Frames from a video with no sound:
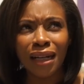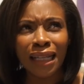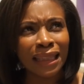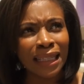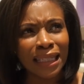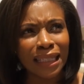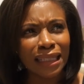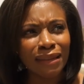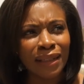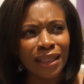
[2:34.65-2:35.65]

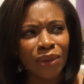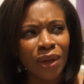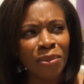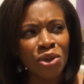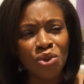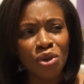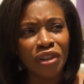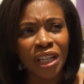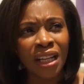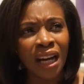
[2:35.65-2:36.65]
I'm not sure
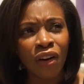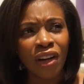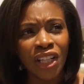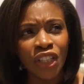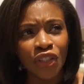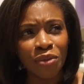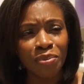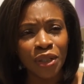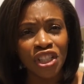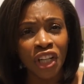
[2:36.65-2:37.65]
over here how early you can
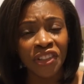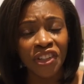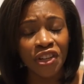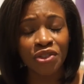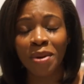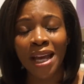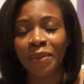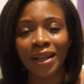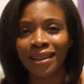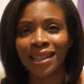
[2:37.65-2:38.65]
put a child in nursery, but
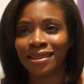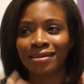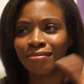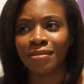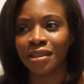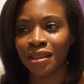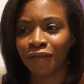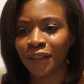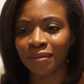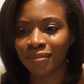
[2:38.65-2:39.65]
anyway, that's
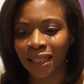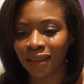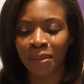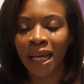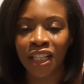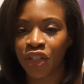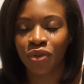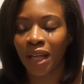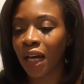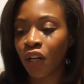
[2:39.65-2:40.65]
different. I mean, I didn't
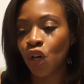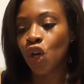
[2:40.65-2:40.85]
do that.